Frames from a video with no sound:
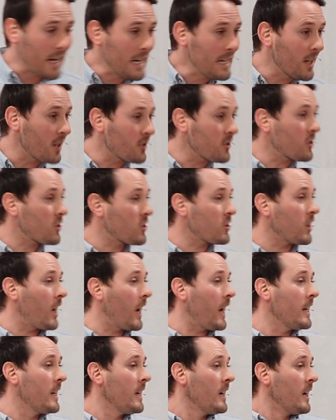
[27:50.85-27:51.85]
He doesn't
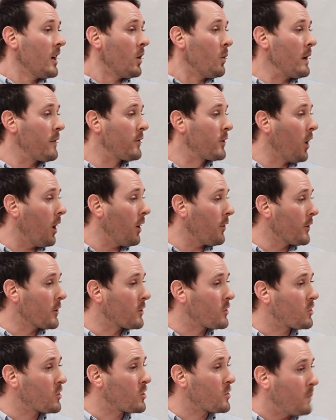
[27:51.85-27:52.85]
say, we've got this
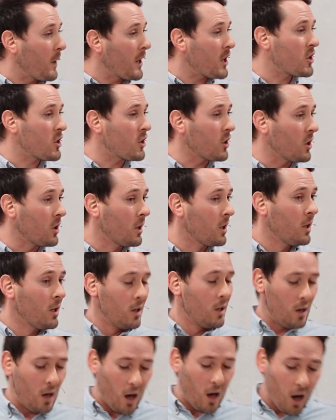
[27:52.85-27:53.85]
special
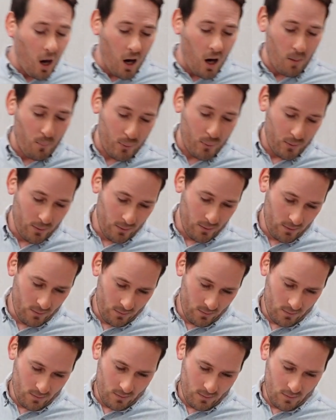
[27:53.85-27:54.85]
op
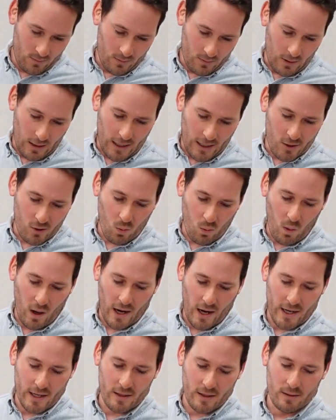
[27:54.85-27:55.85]

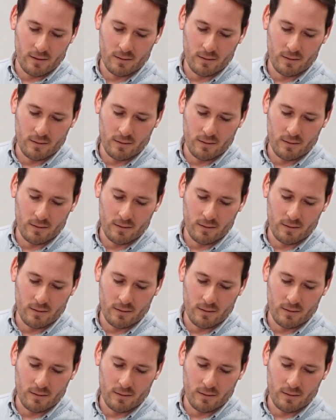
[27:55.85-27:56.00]
underway.